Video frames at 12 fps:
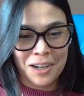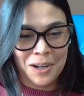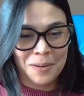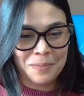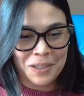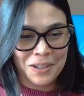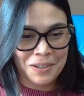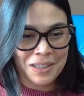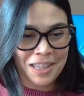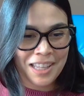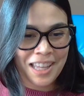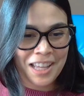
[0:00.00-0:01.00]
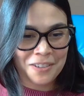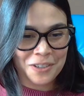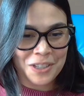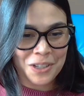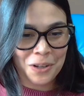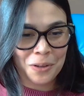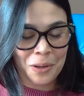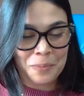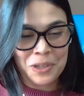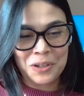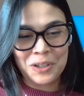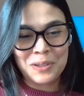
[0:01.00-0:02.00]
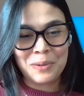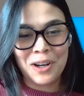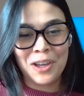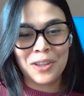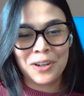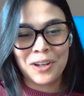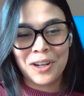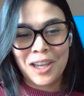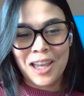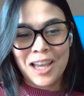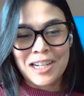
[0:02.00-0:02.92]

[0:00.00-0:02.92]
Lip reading: In the end result. I'm curious, what other